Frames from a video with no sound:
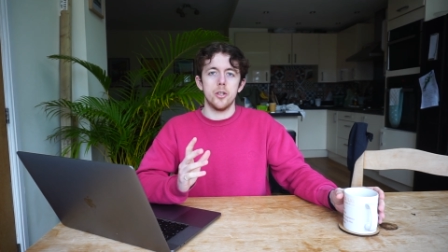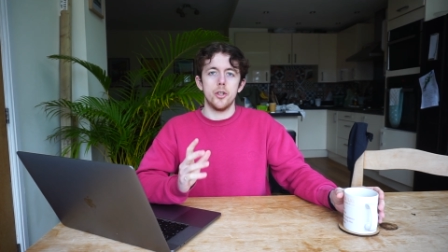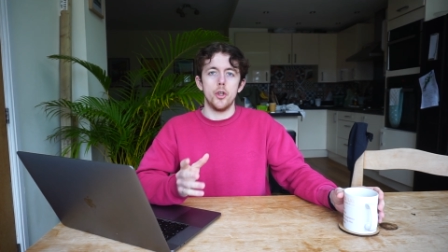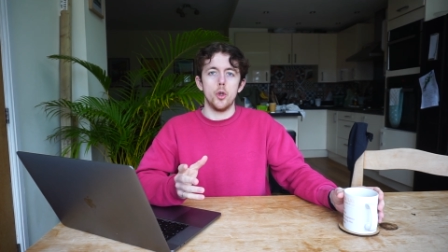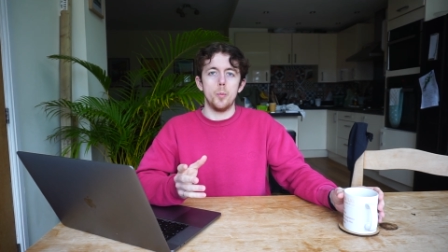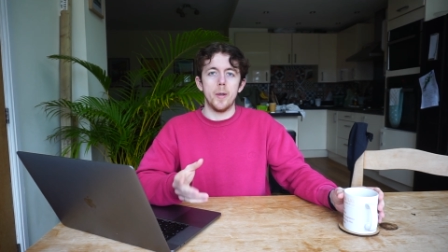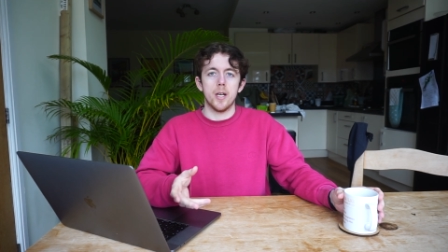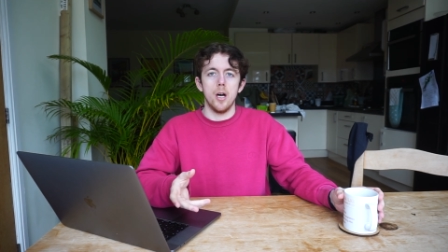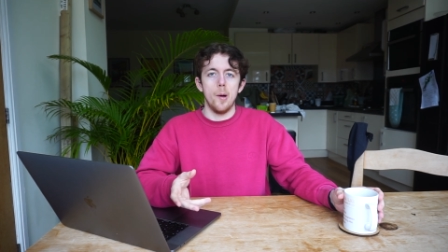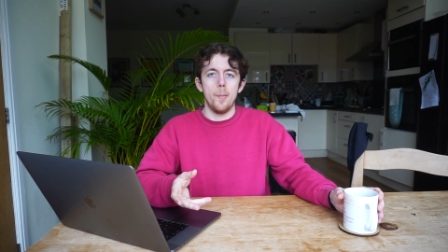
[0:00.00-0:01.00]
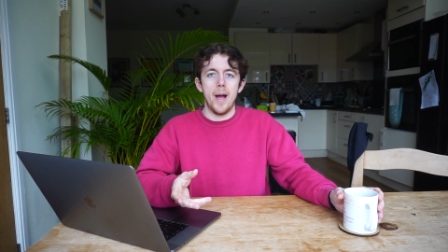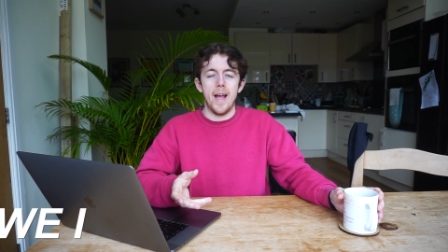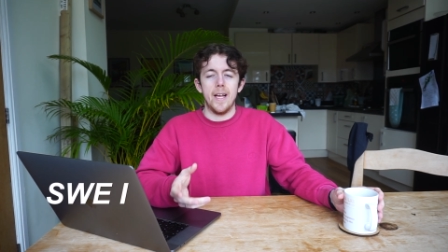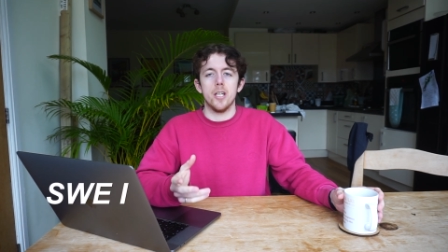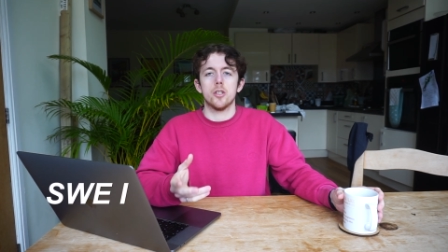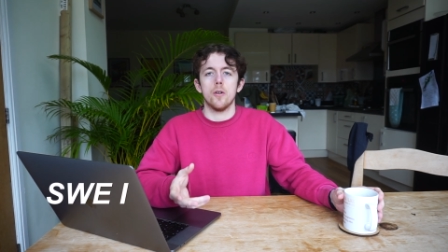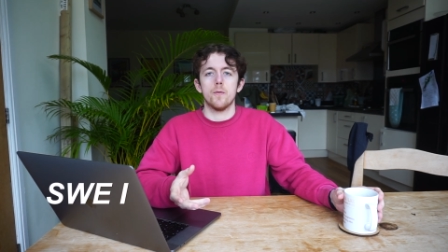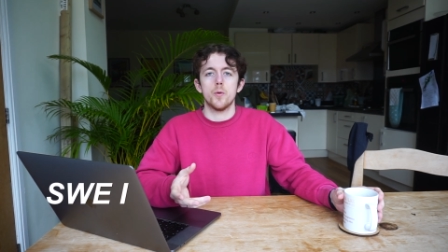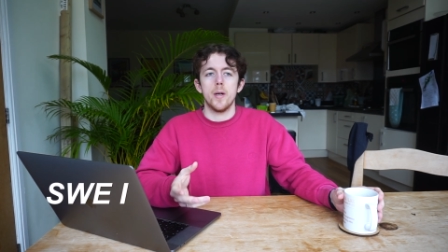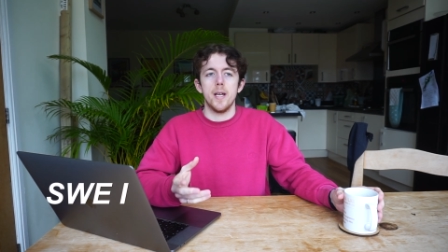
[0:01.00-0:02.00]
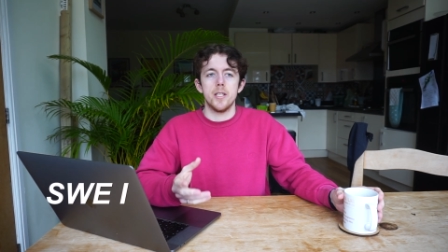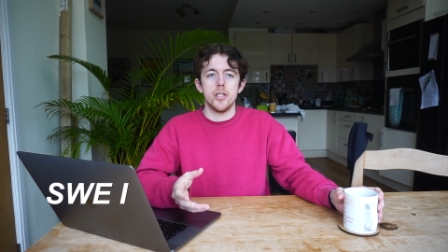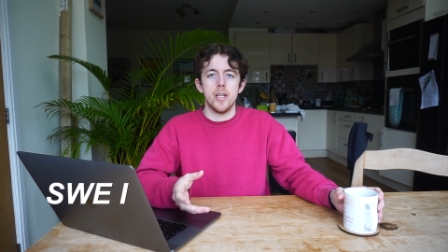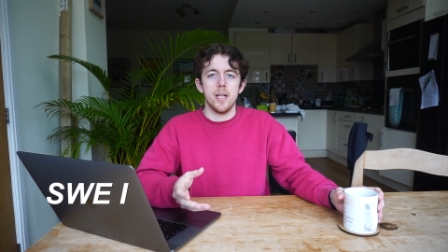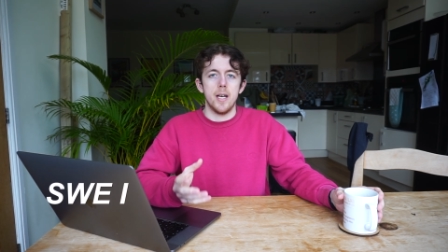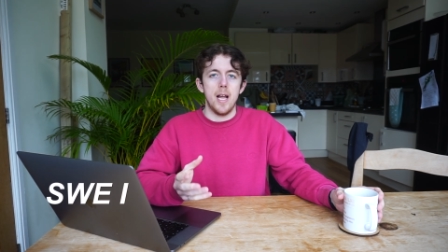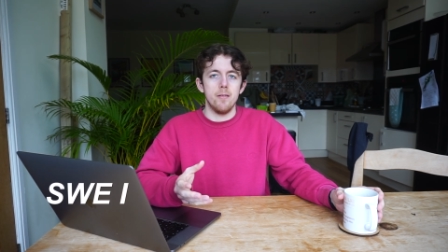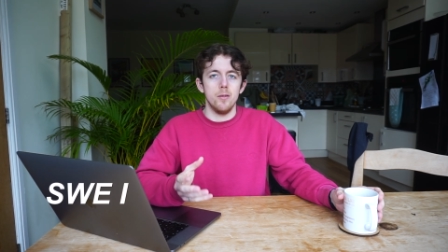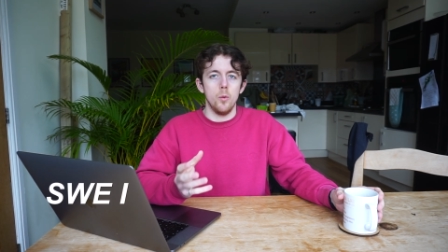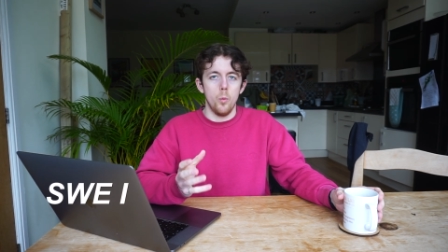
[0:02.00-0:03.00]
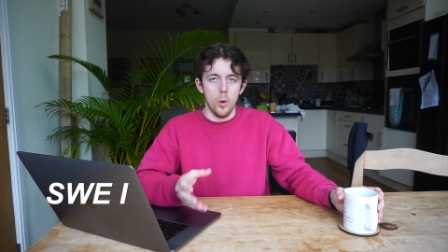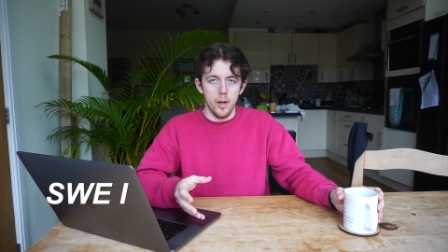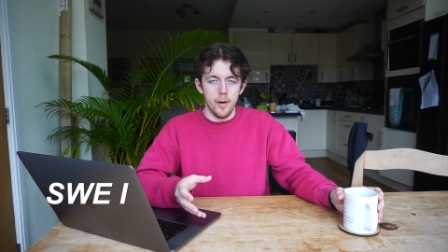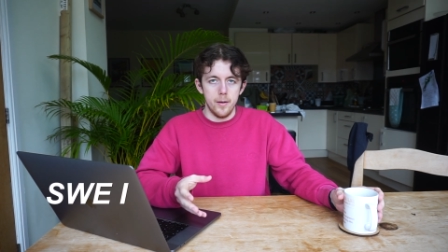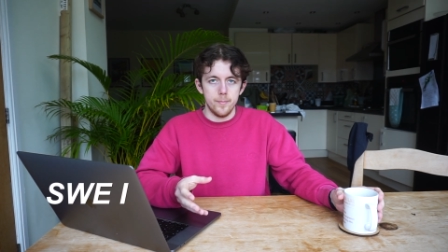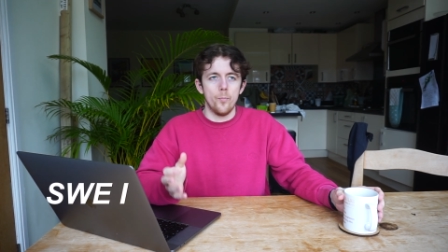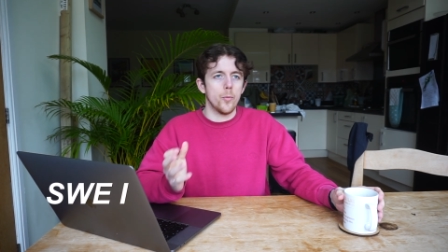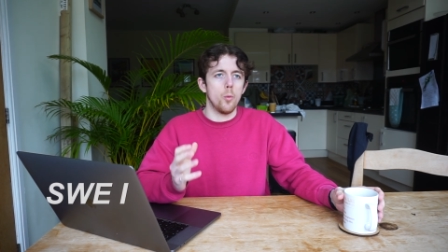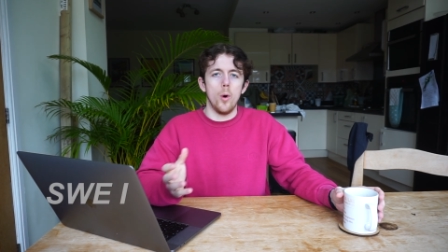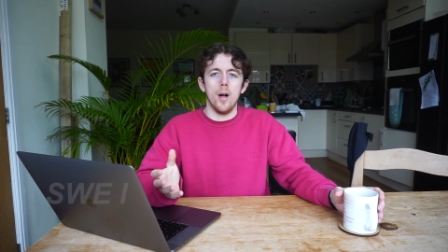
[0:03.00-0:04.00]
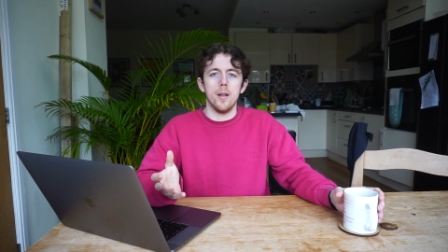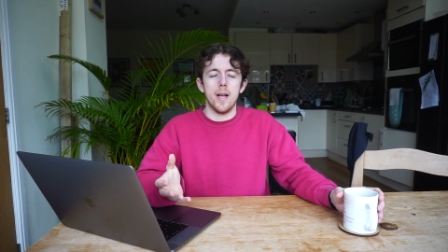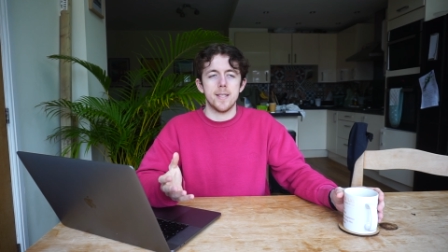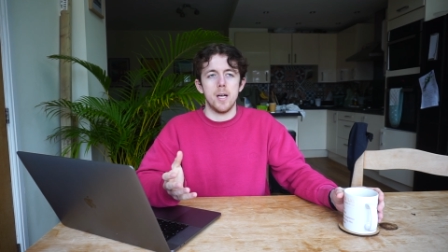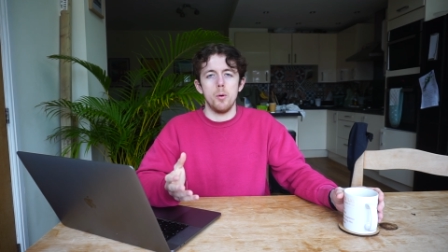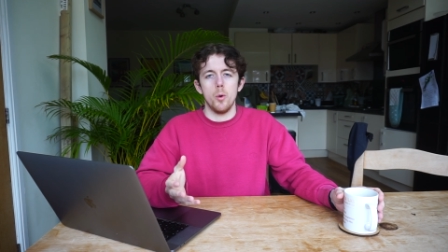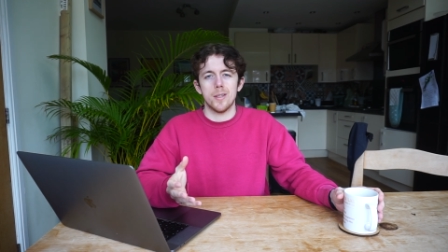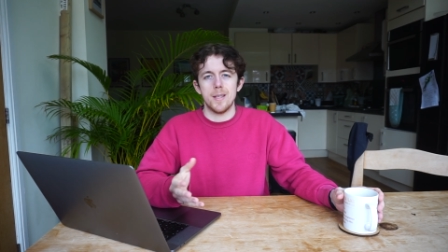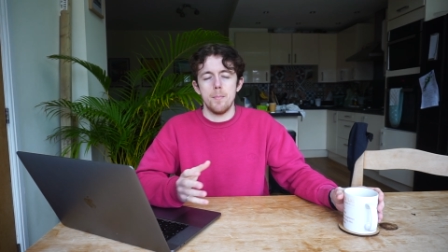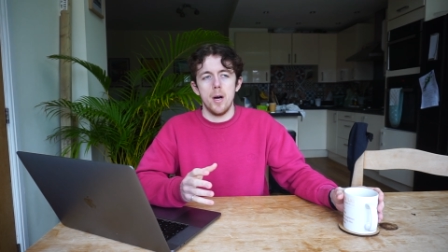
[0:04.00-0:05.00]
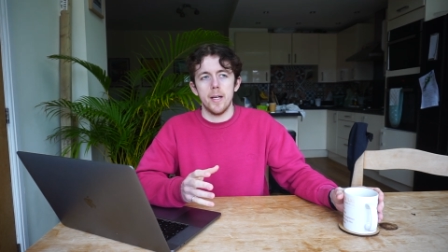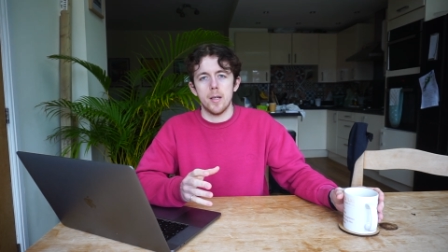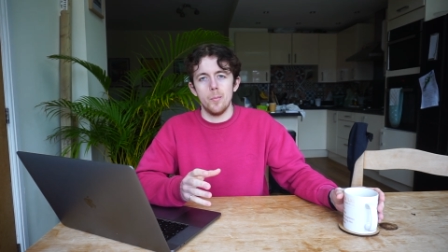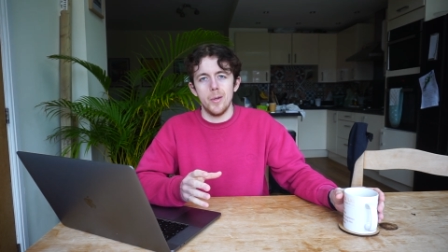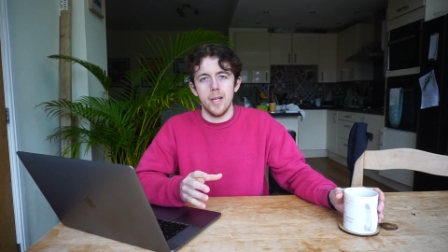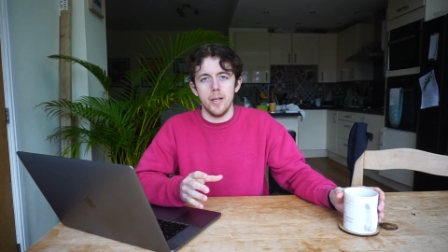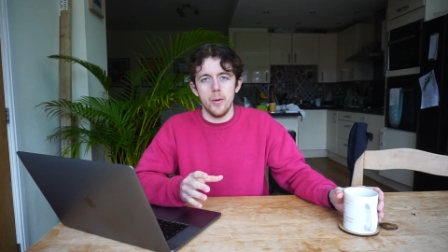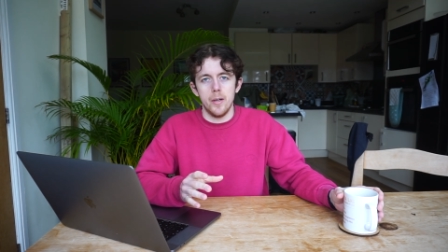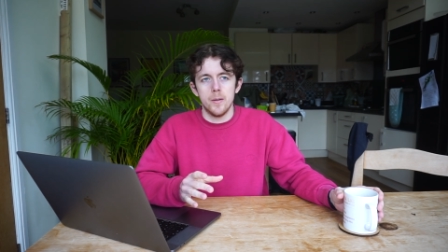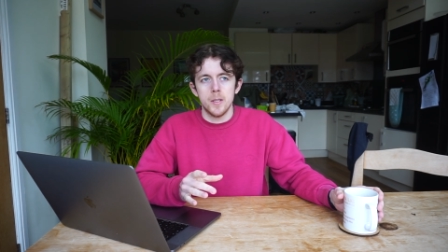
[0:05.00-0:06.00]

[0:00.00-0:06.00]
you become a software engineer level one. Well, that's how it works in my company anyway.